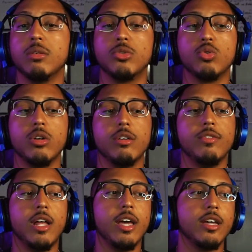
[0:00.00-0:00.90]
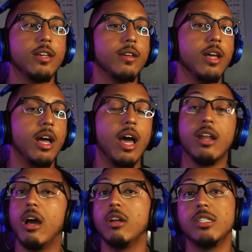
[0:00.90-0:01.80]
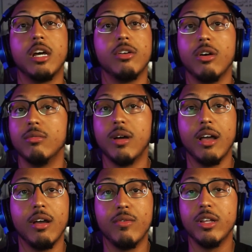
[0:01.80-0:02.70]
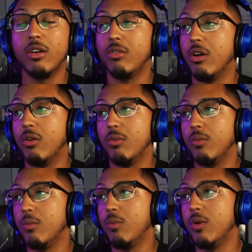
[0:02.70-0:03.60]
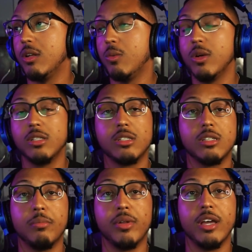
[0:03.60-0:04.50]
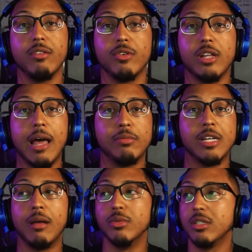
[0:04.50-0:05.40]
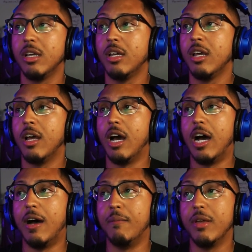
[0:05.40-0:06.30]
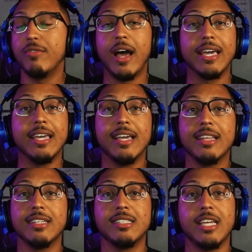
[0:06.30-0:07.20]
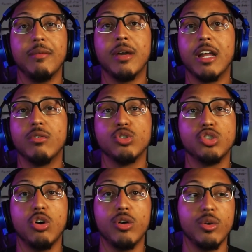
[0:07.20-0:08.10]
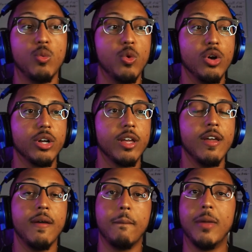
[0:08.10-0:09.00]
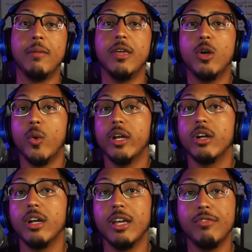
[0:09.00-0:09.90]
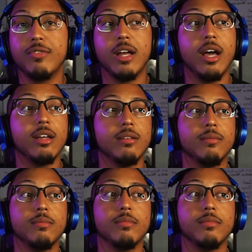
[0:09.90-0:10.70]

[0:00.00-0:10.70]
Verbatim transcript: some sort of like I, honestly, I don't know. I, I, really don't know what what's the plan for laptops. Um, if I can get the same kind of result in work, maybe quicker, if not